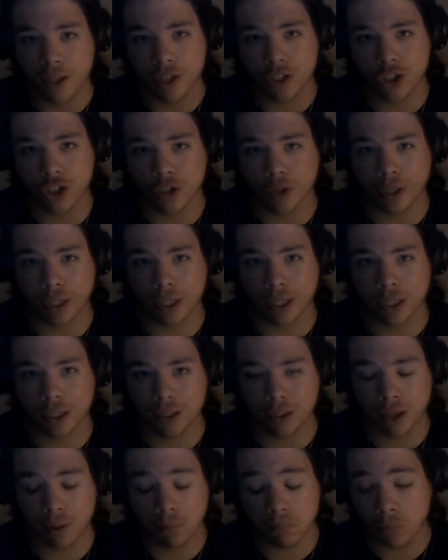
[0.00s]
during
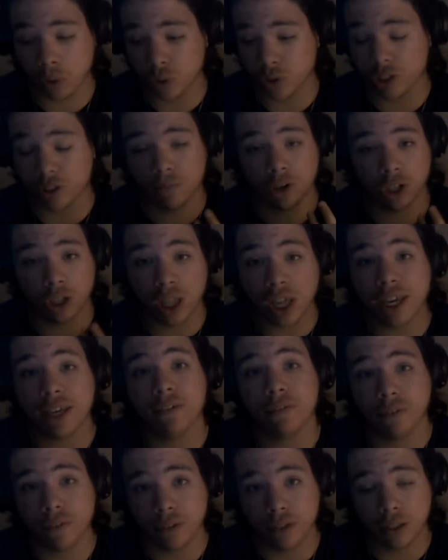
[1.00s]
most of our
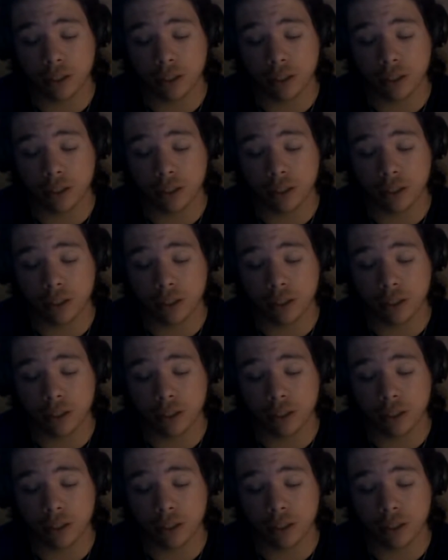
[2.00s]
life.